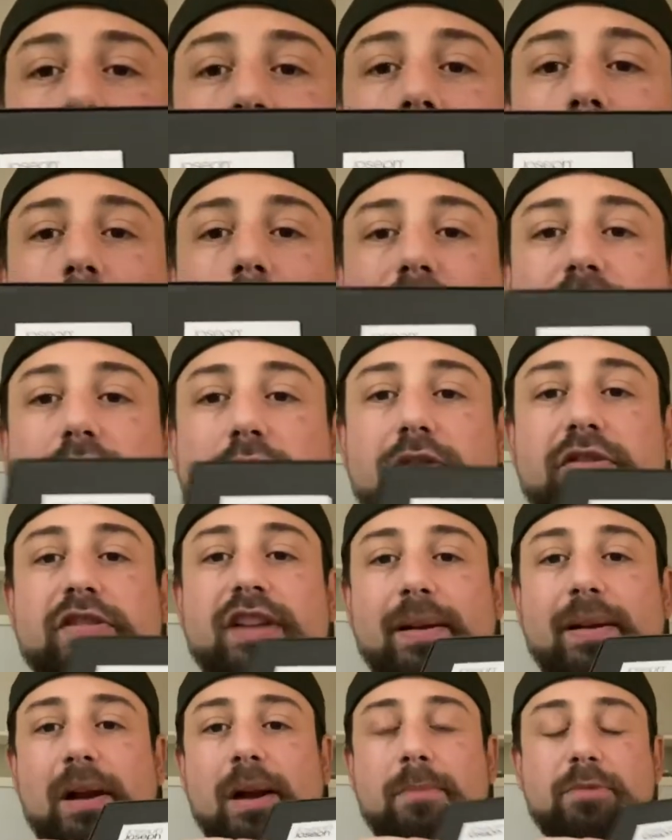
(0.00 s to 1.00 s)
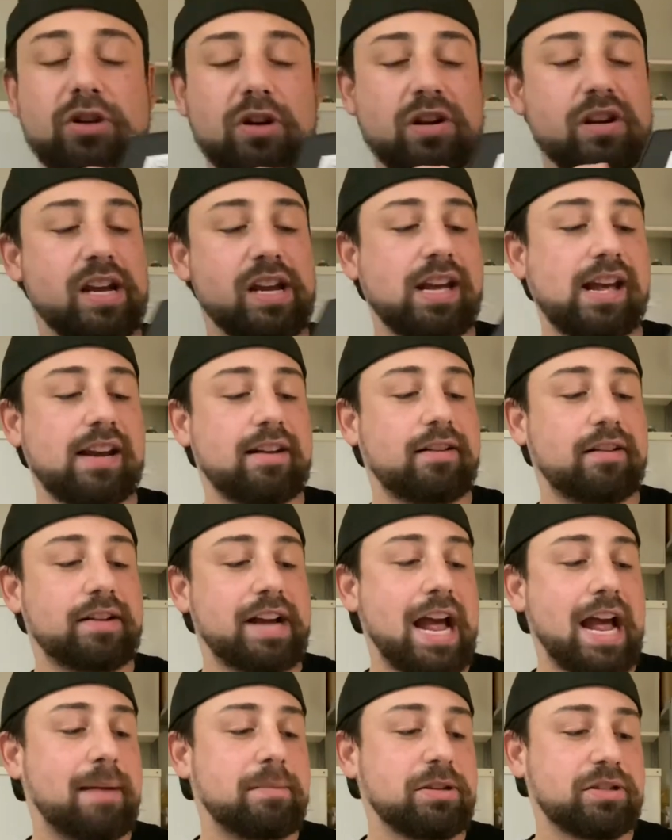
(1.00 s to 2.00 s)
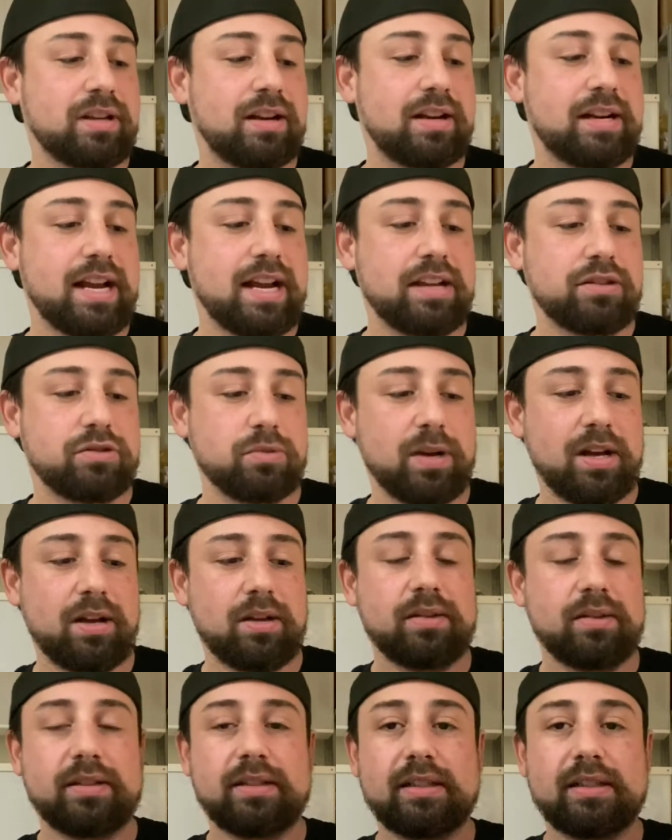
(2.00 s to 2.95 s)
Whole Foods. I don't know, I'm sure you could get it on Amazon as well.